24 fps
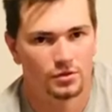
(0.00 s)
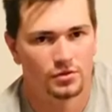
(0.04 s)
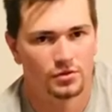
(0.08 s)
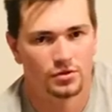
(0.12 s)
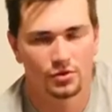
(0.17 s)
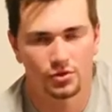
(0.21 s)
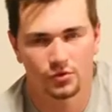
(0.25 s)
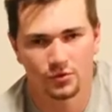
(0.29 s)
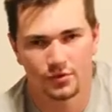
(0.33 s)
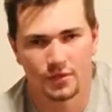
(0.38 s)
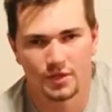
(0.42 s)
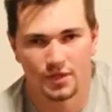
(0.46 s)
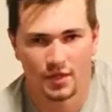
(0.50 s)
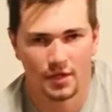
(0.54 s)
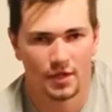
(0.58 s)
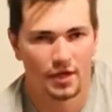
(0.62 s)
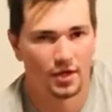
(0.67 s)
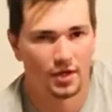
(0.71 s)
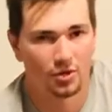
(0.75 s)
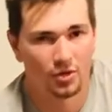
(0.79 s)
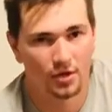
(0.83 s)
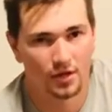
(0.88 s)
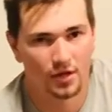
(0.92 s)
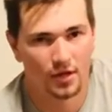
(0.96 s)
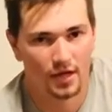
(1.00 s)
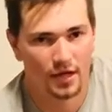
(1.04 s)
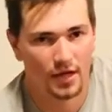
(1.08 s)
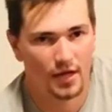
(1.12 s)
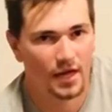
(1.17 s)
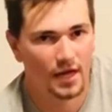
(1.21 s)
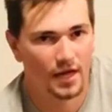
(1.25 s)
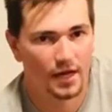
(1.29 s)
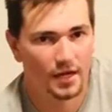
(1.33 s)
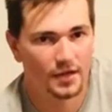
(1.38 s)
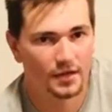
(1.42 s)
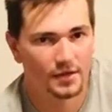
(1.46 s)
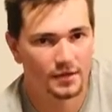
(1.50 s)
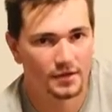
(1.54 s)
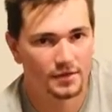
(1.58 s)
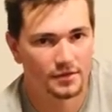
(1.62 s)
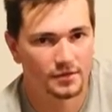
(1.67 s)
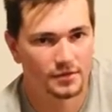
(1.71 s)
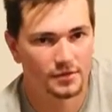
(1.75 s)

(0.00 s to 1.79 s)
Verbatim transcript: you'll need a, a hat.